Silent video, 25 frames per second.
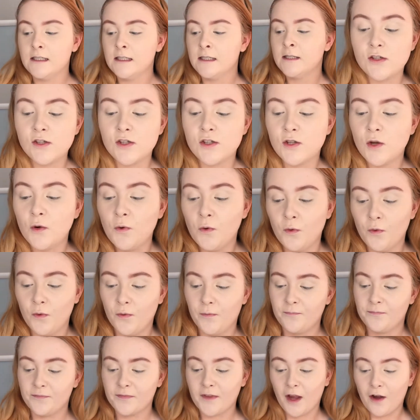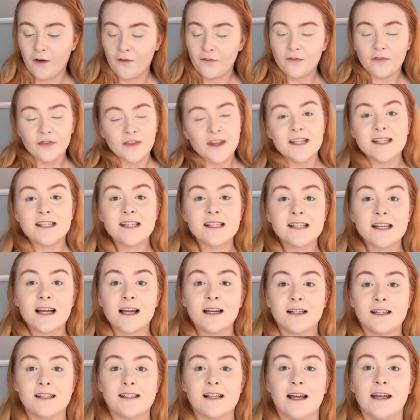So this is
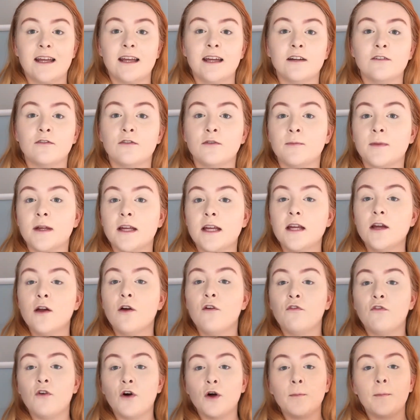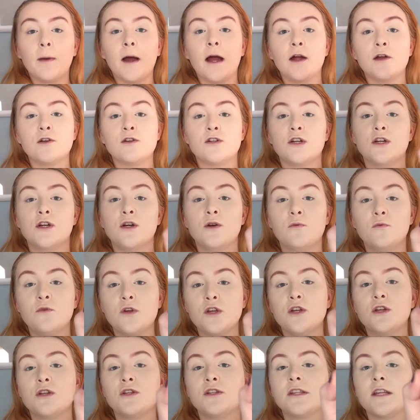exciting for me. For powder, we're
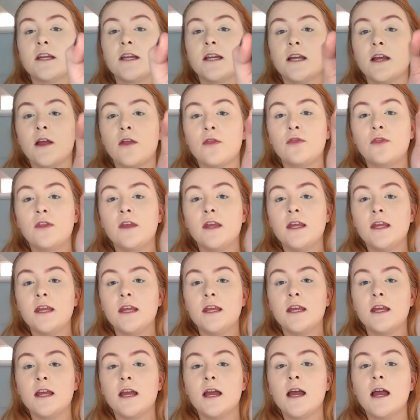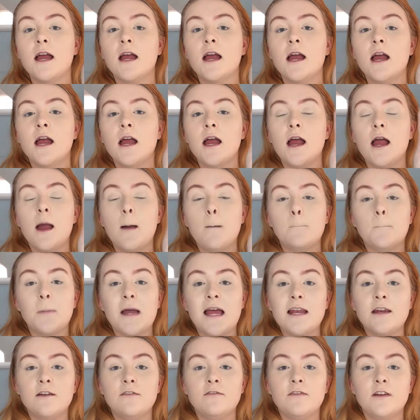using the
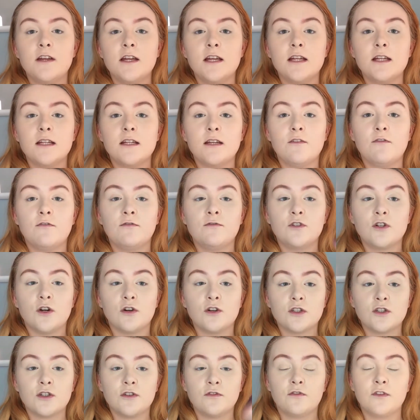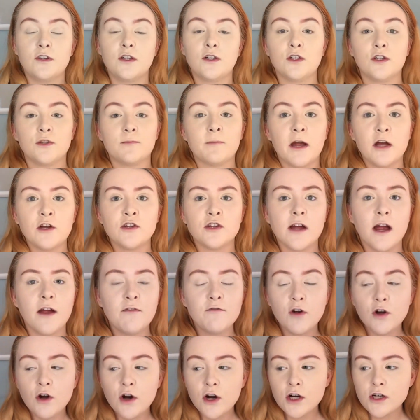Benefit Dr. Feelgood powder. I've
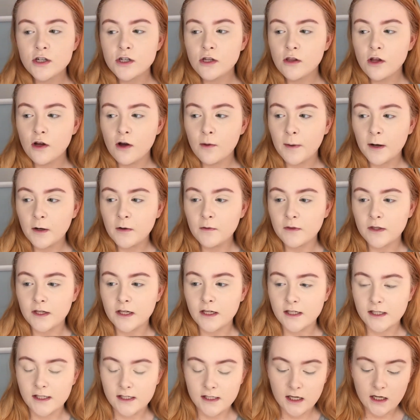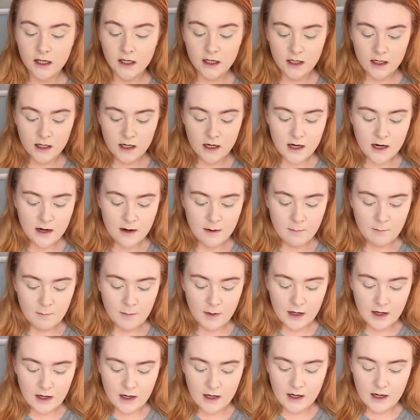not heard a lot about this,
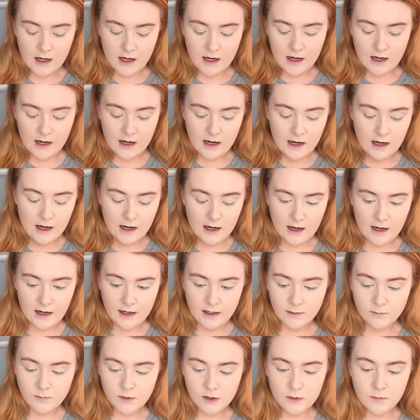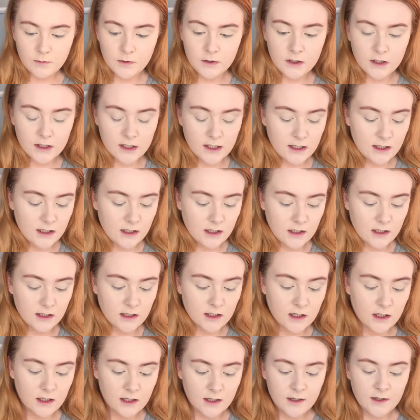but I am super excited.